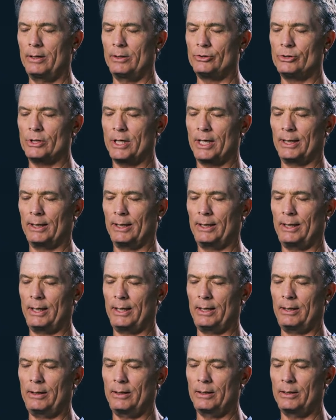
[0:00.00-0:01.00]

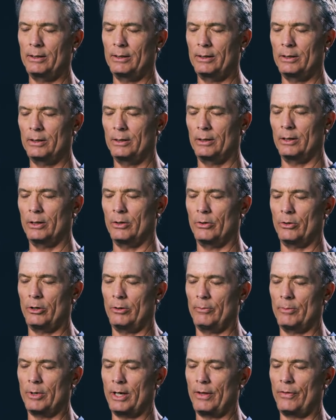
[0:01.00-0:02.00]
Gently
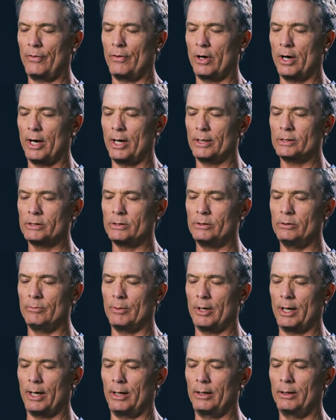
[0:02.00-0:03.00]
lowering my thoughts to
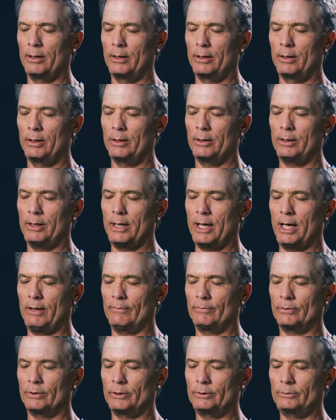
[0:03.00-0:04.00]
my
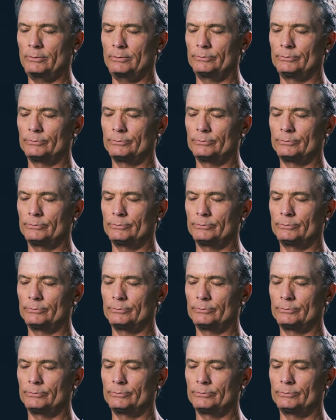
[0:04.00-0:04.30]
navel,